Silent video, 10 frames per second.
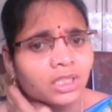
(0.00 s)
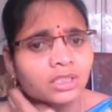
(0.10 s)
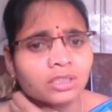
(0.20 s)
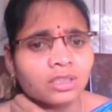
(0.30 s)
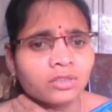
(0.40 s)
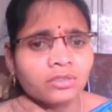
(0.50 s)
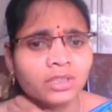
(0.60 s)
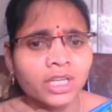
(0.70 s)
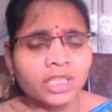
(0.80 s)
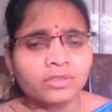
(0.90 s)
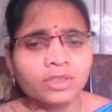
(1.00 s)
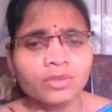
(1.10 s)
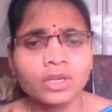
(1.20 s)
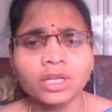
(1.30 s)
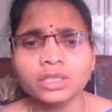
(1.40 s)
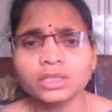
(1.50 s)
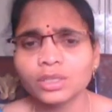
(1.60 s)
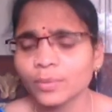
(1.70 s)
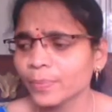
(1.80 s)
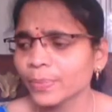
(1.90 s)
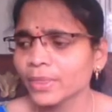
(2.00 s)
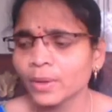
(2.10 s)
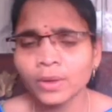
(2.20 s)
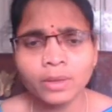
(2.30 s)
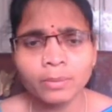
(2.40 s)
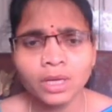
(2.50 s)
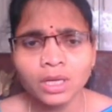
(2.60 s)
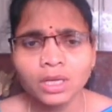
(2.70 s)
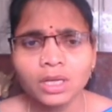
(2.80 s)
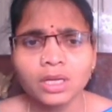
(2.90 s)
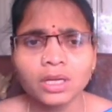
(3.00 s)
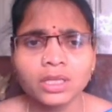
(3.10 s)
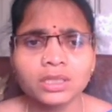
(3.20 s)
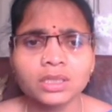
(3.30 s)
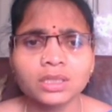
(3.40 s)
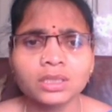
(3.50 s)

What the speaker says: So reacts with followings. Okay, ma. Next,